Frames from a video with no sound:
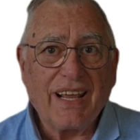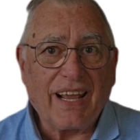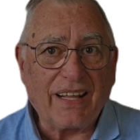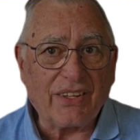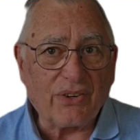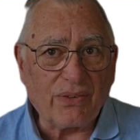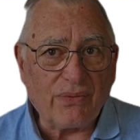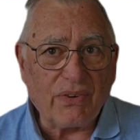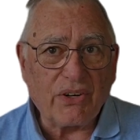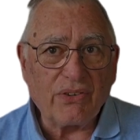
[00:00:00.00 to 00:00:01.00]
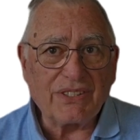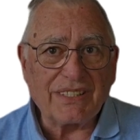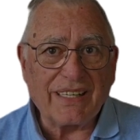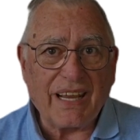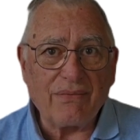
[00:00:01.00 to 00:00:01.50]
and the Confederates
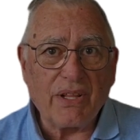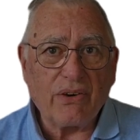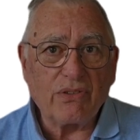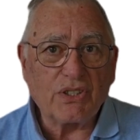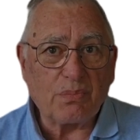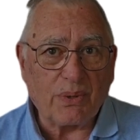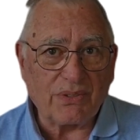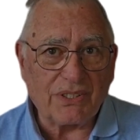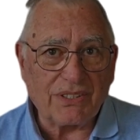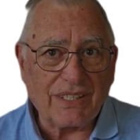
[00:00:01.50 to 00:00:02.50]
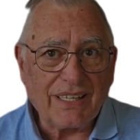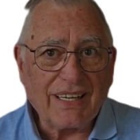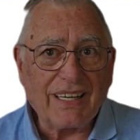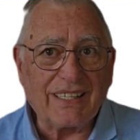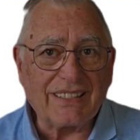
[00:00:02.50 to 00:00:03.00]
gave their responses
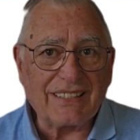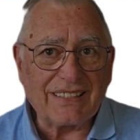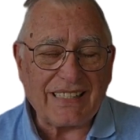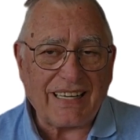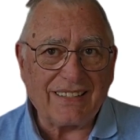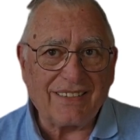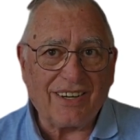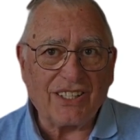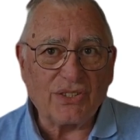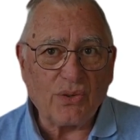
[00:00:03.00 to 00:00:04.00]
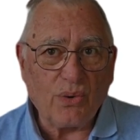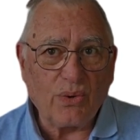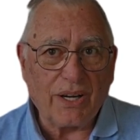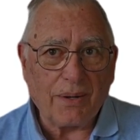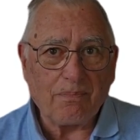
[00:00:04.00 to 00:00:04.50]
in a standardized order.